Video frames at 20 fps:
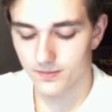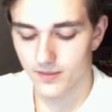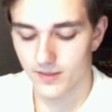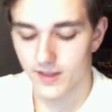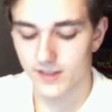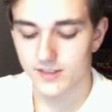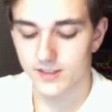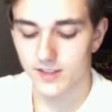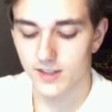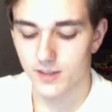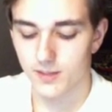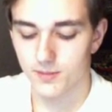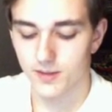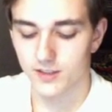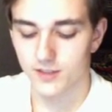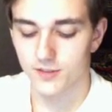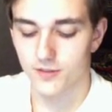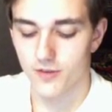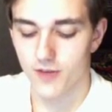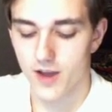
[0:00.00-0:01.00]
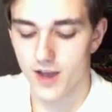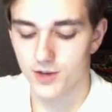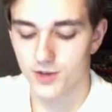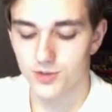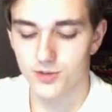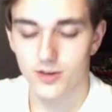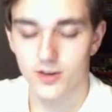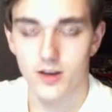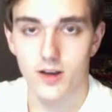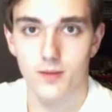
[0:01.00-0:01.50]
that's to keep things
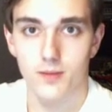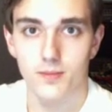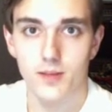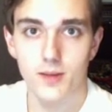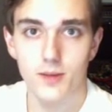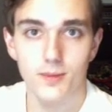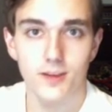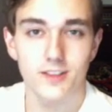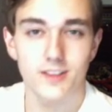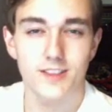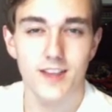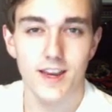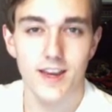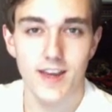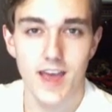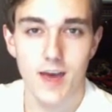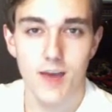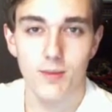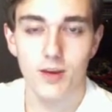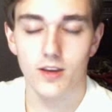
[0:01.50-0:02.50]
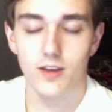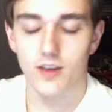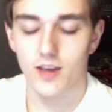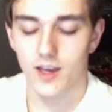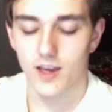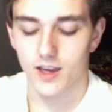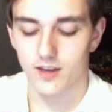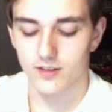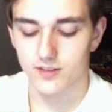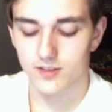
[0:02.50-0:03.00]
fresh, keep things dynamic,
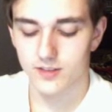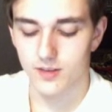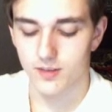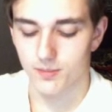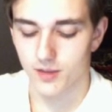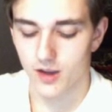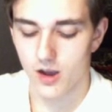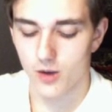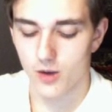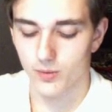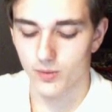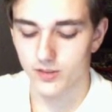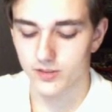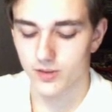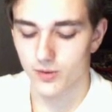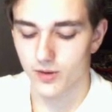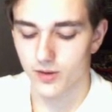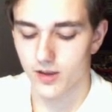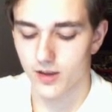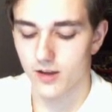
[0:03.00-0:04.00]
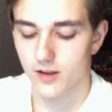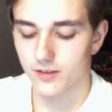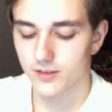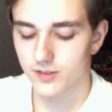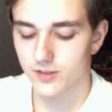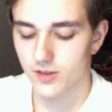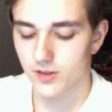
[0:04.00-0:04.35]
and something always going on.